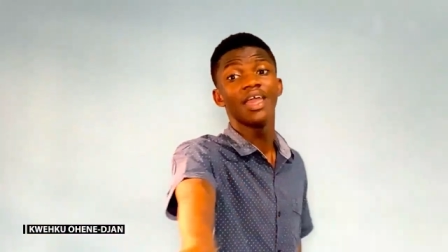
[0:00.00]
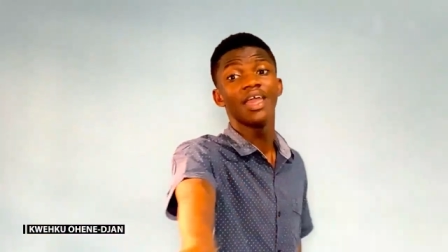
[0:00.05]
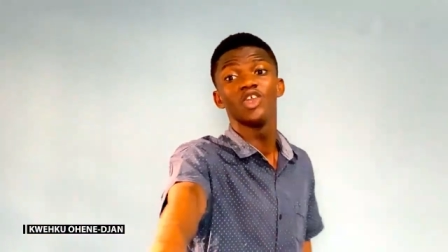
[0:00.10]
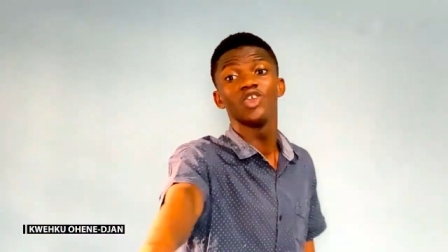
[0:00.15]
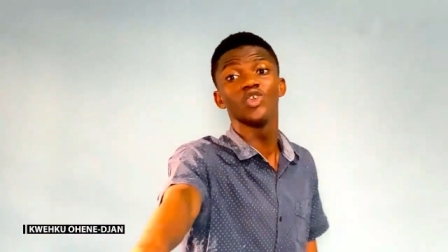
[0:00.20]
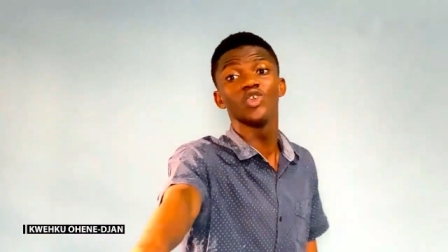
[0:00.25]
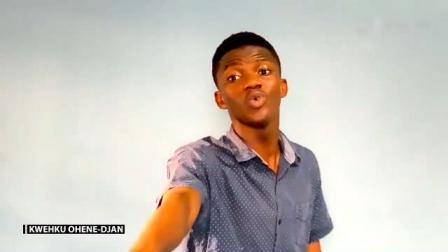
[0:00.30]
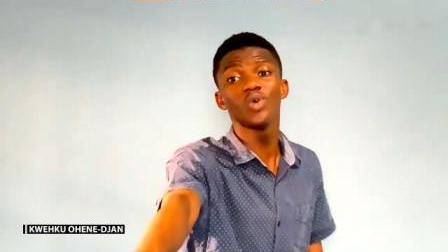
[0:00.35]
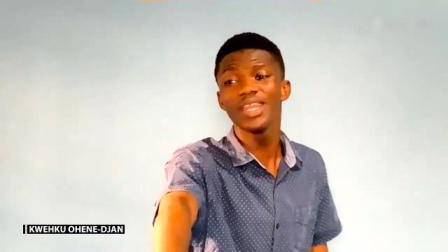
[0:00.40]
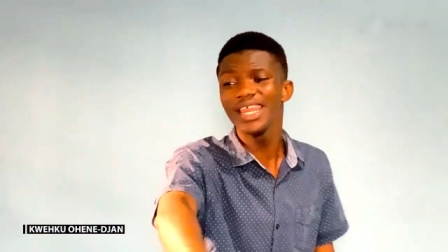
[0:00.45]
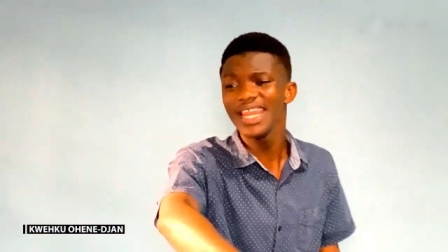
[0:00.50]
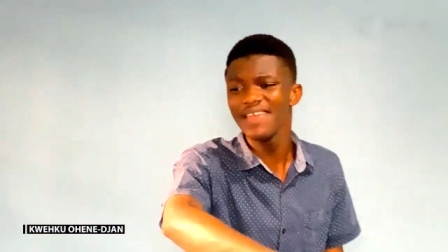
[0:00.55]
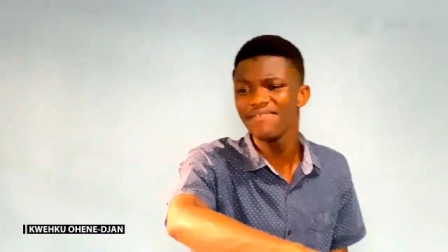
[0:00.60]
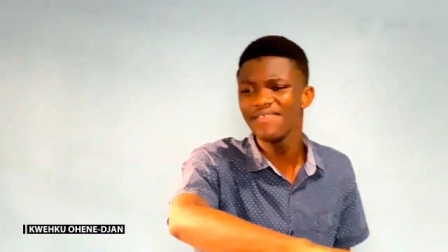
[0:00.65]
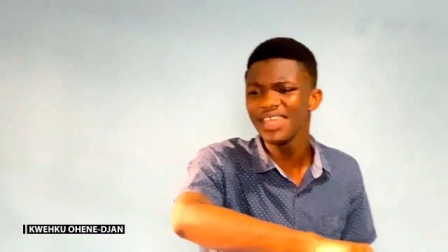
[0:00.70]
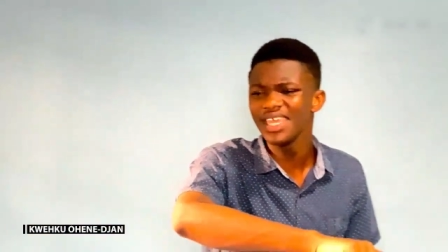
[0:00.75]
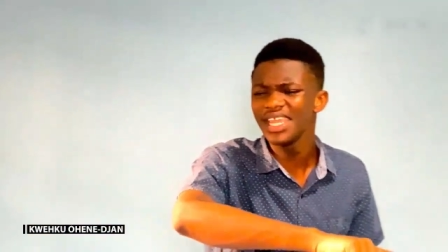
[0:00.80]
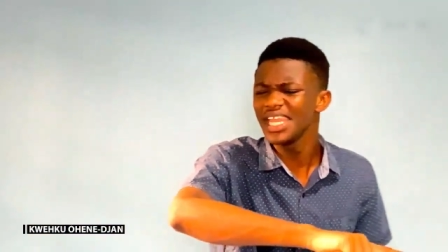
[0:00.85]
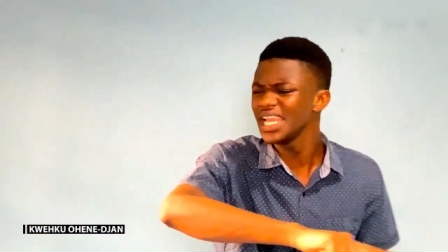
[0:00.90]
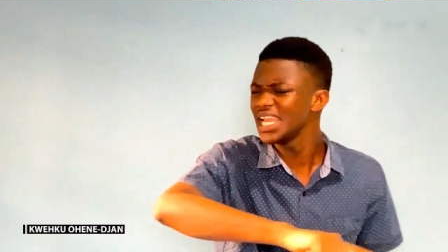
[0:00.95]
you wouldn't
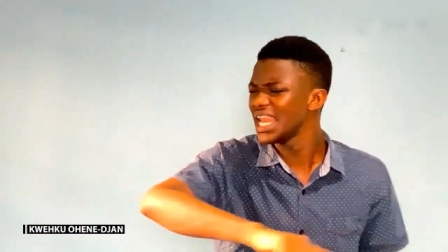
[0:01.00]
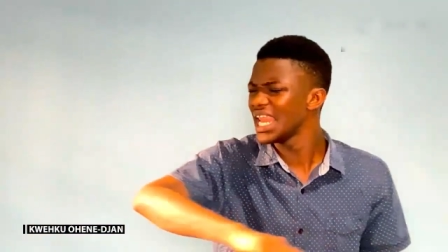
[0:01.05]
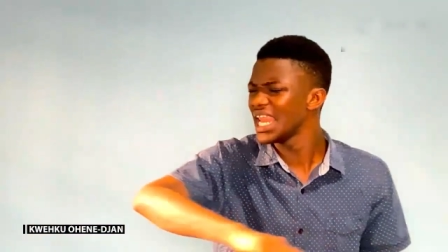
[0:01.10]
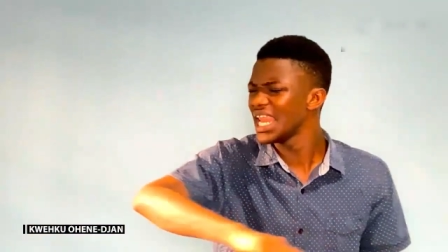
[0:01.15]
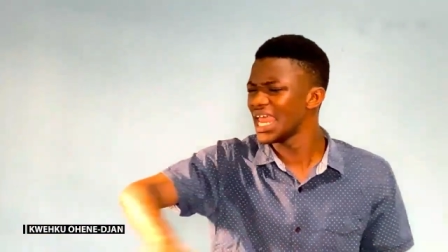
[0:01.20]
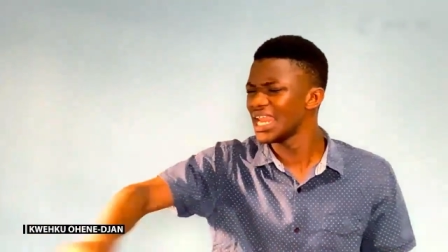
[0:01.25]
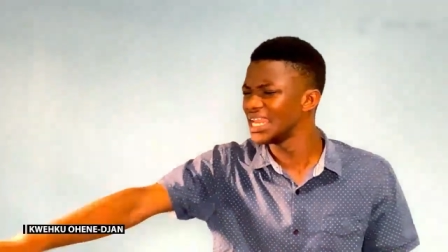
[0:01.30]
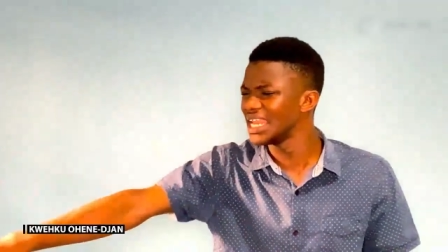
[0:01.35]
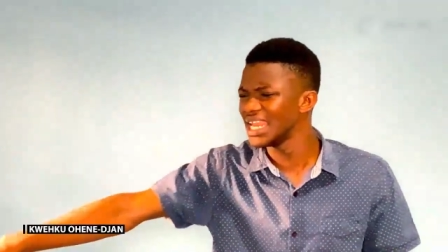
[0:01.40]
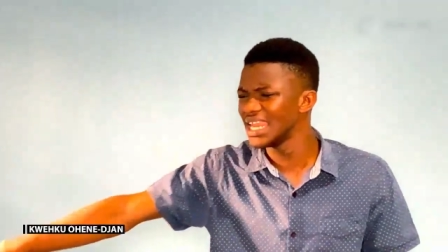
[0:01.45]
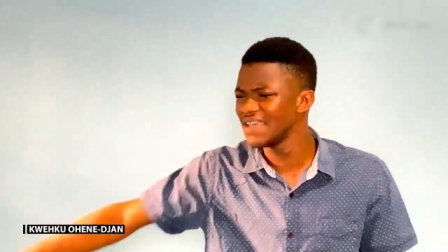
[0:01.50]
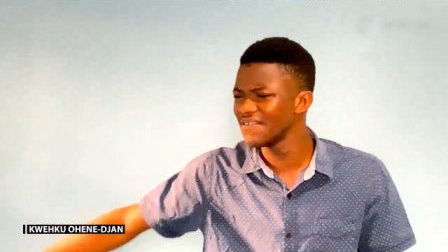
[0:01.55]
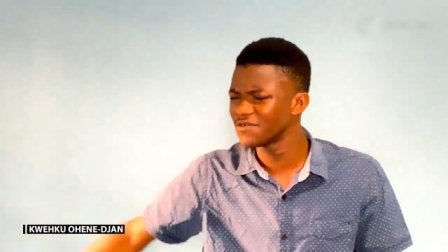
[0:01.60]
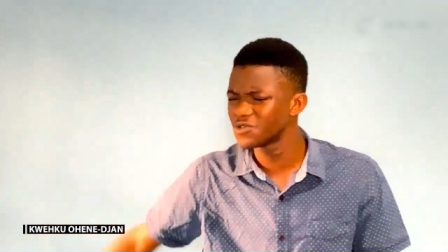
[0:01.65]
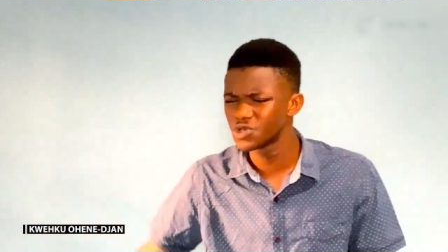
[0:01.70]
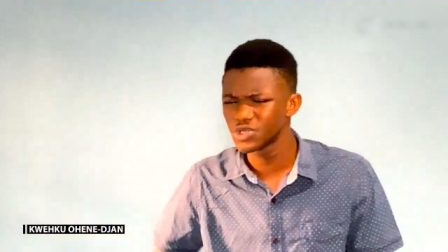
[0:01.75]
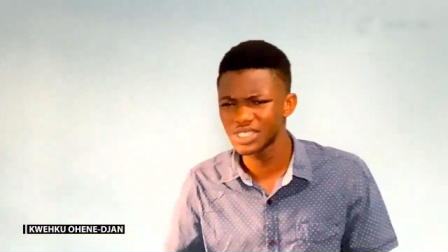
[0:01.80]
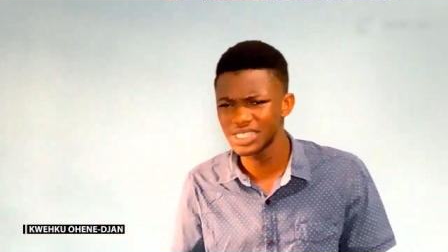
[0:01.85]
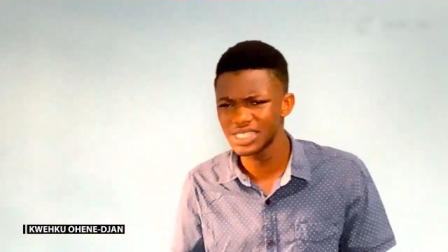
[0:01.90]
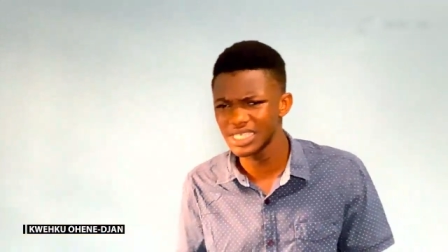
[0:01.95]
even lived
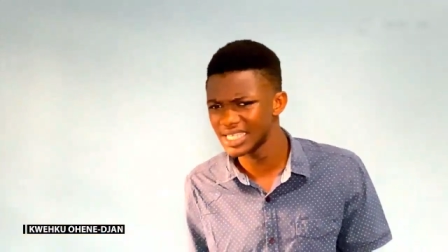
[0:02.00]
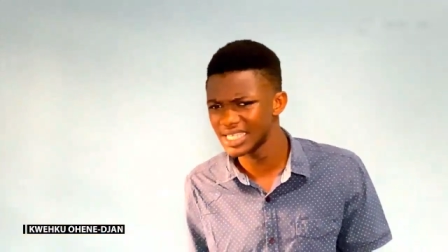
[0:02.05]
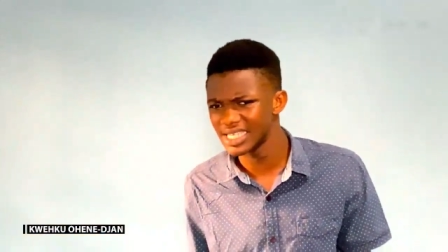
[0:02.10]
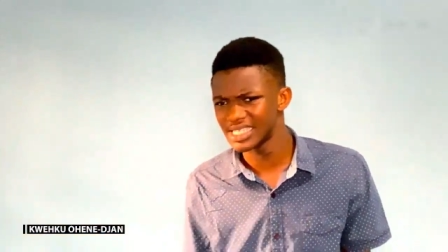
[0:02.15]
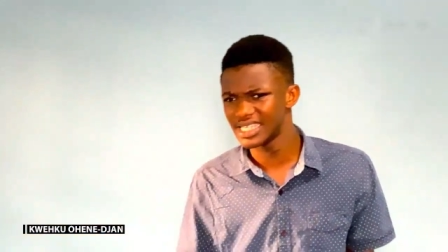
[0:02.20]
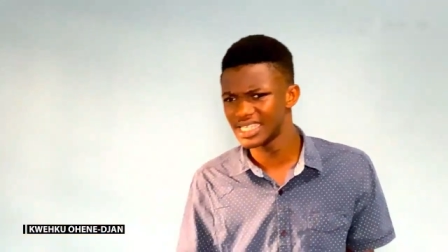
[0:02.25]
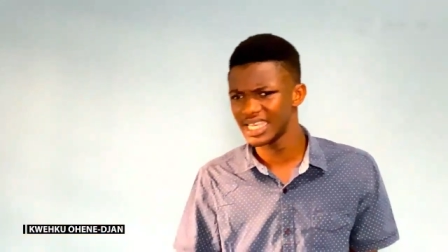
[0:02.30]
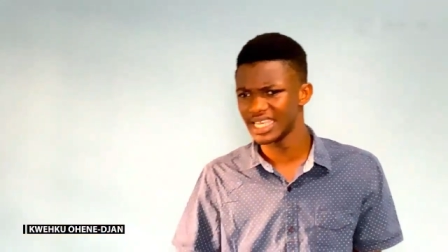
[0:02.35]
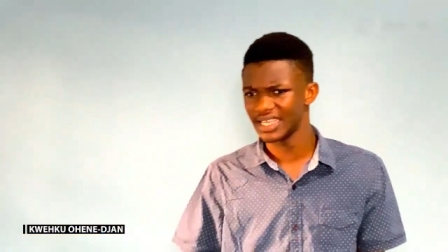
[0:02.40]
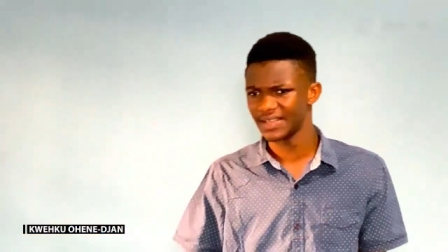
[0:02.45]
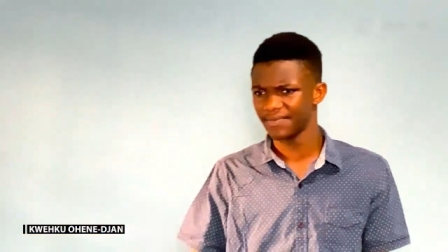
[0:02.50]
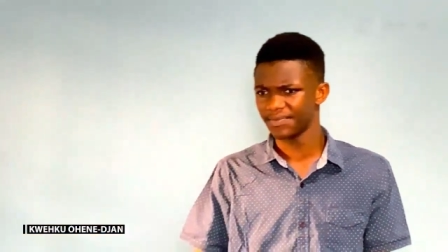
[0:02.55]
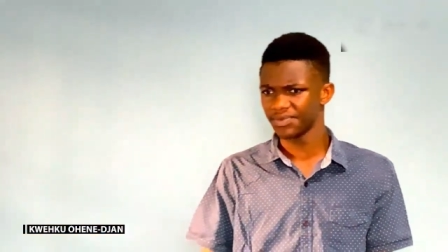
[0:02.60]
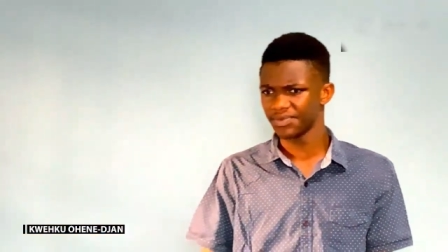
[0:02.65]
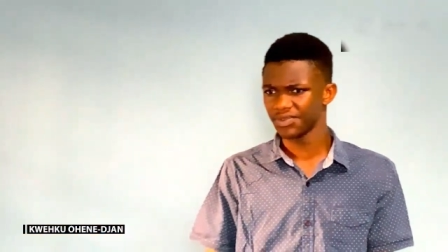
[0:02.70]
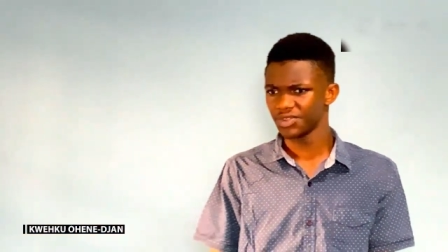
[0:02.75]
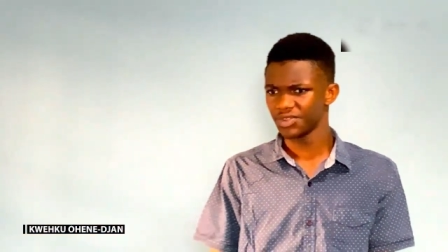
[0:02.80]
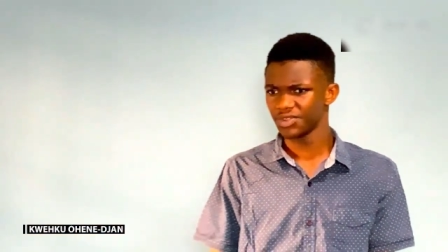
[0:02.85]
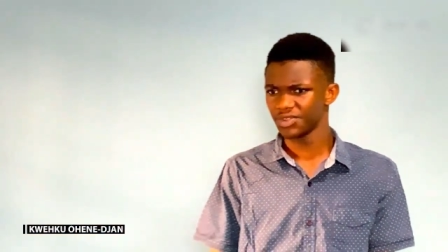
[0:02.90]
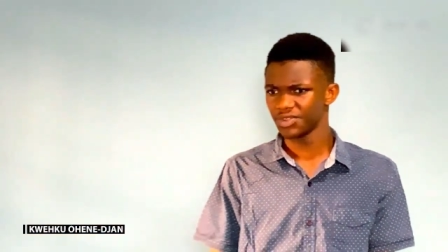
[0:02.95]
to see this day.
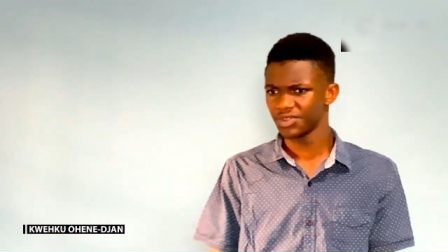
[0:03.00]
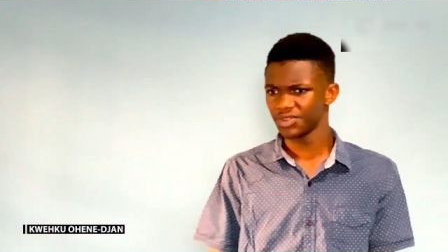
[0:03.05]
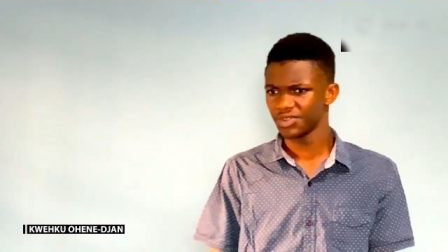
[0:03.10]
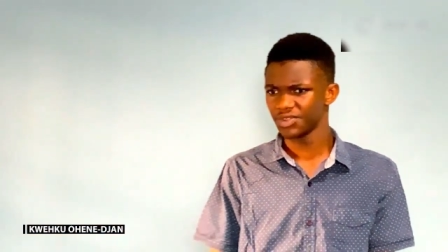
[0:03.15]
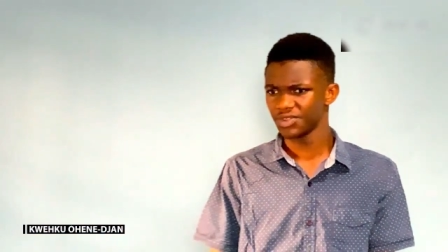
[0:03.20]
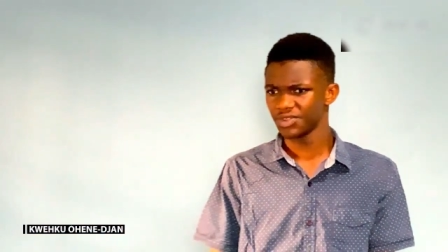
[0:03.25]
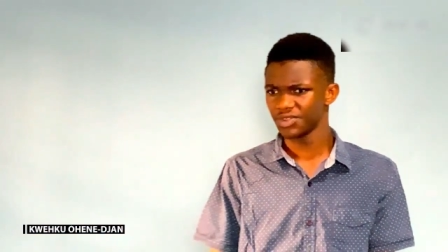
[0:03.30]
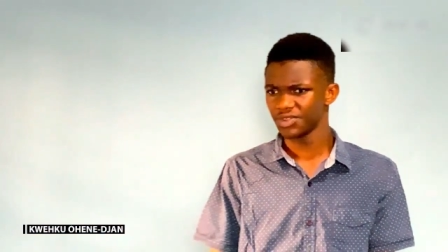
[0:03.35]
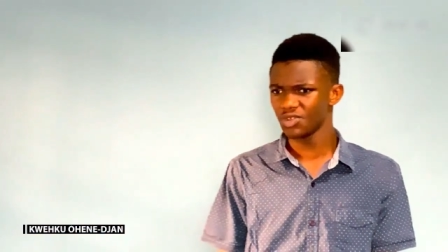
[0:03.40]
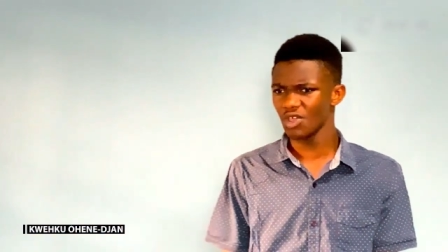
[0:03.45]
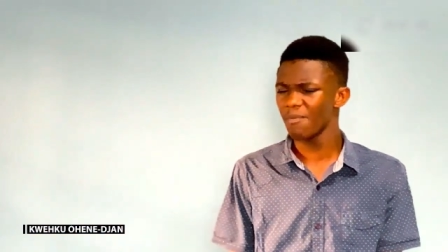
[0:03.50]
Your parents wouldn't